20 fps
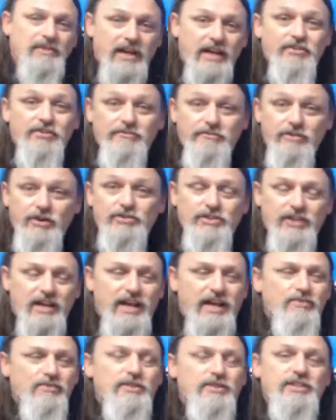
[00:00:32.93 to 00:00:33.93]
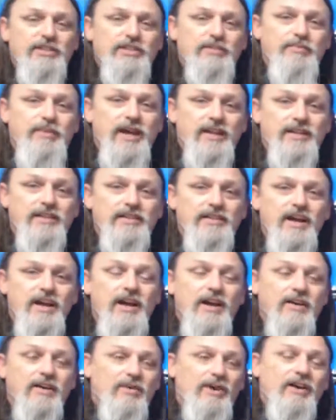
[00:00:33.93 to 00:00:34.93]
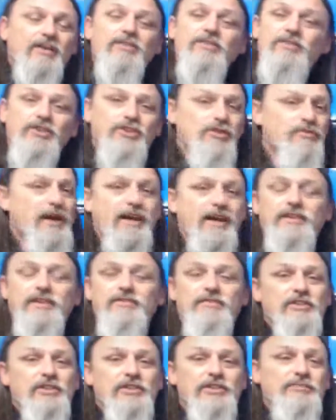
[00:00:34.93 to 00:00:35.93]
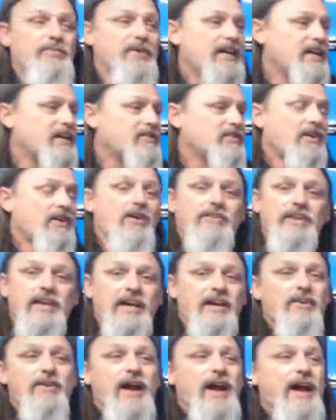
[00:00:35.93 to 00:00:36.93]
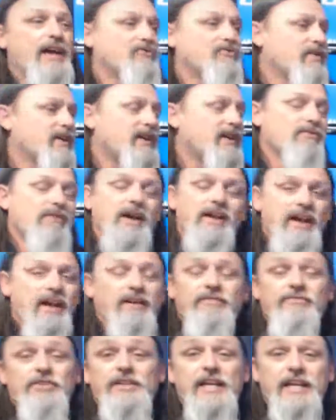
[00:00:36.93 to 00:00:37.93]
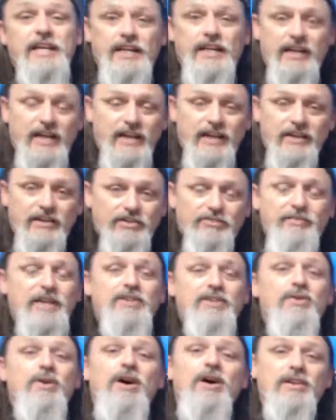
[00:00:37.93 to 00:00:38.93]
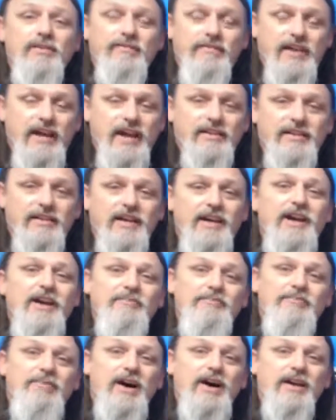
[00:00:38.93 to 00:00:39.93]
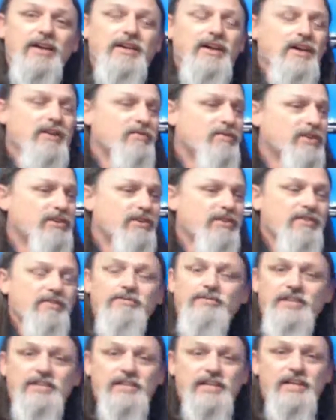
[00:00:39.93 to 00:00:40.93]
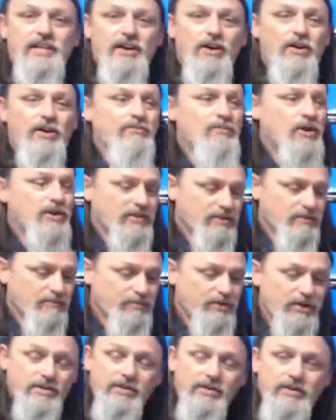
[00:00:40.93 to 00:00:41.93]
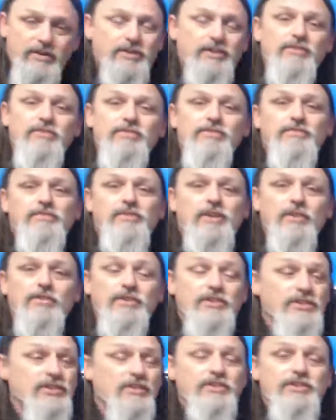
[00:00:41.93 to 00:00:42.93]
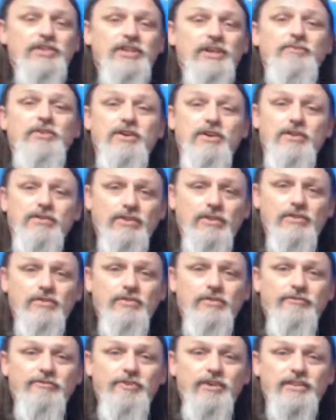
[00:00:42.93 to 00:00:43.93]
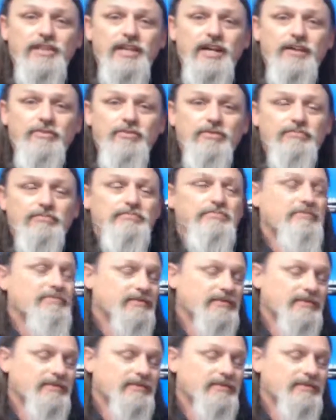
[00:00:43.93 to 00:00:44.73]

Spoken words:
and your first language is Spanish, well, you may speak, talk, interact, read, write, everything in English. You may do all of that. But when you're sitting at home on the computer and you go to search something on Google, for example,